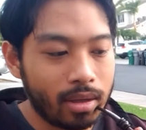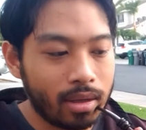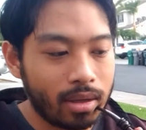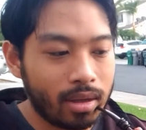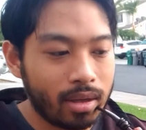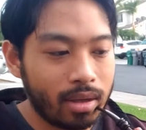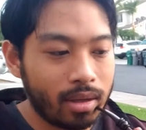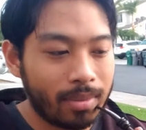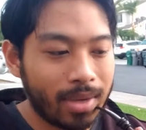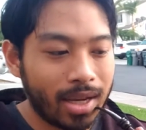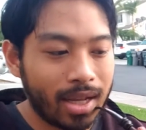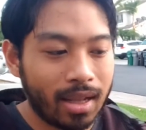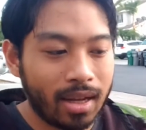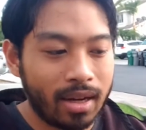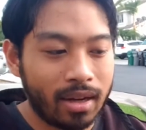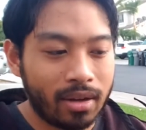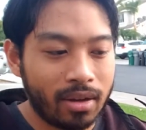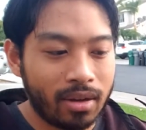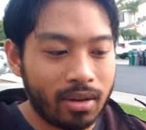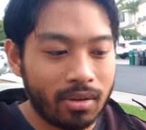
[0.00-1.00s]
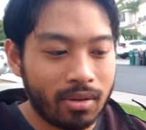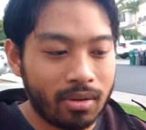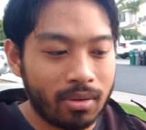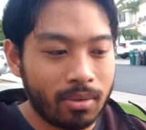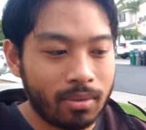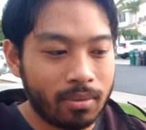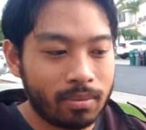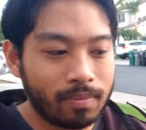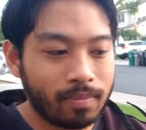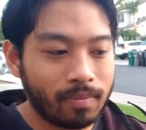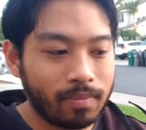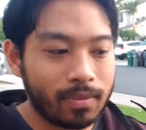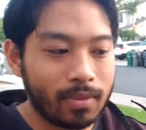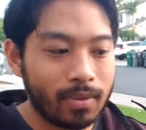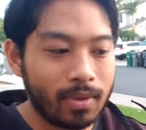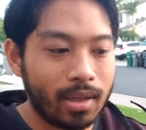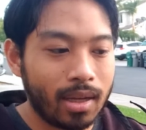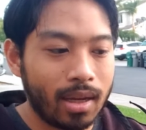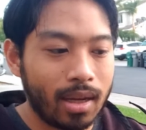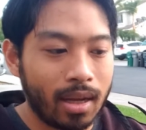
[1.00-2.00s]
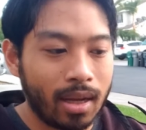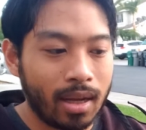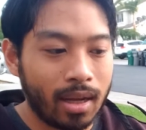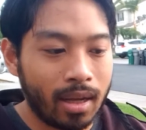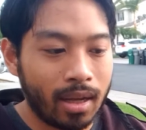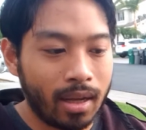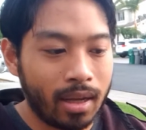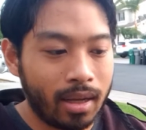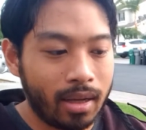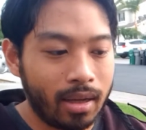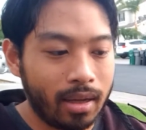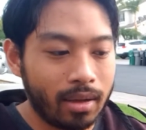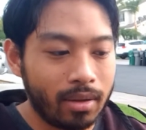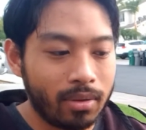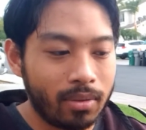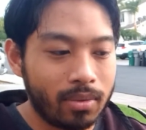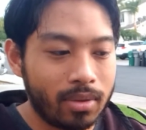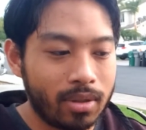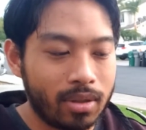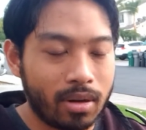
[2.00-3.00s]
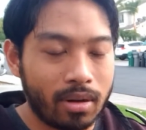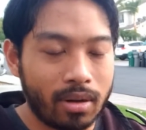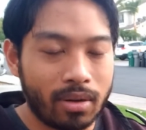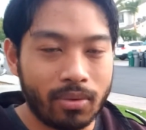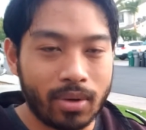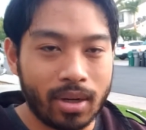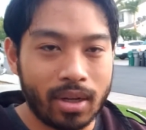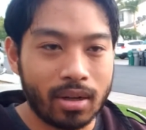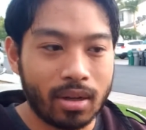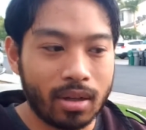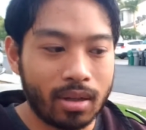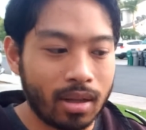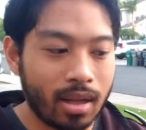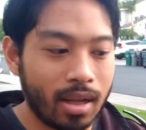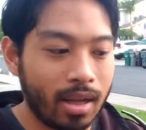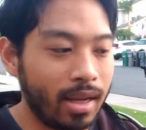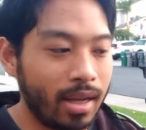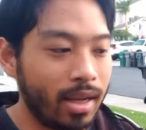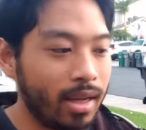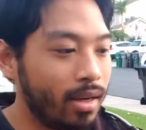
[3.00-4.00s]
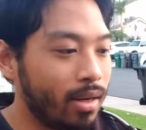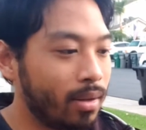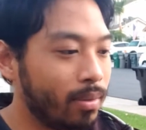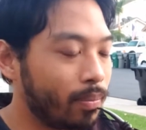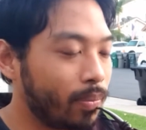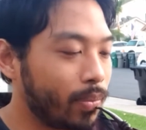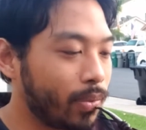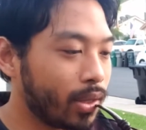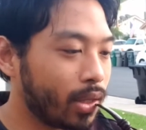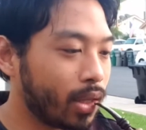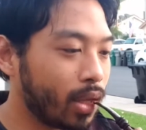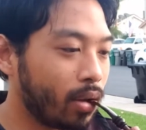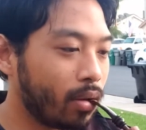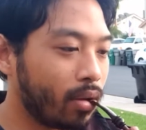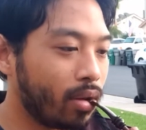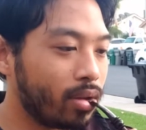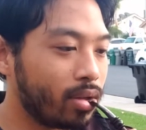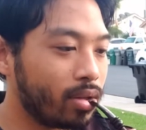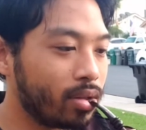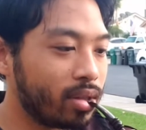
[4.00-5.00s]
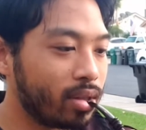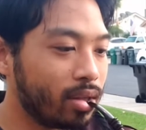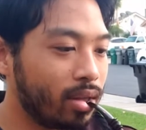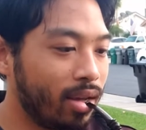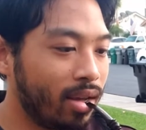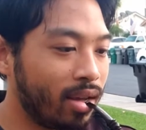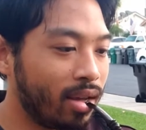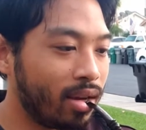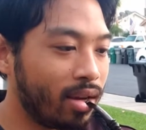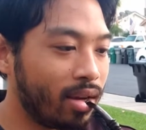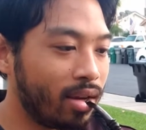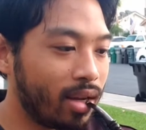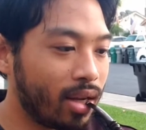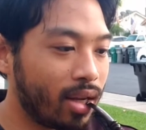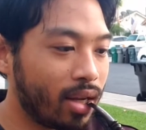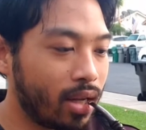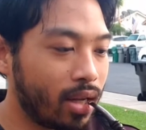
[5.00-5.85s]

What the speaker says: I let it go. I started reading online, and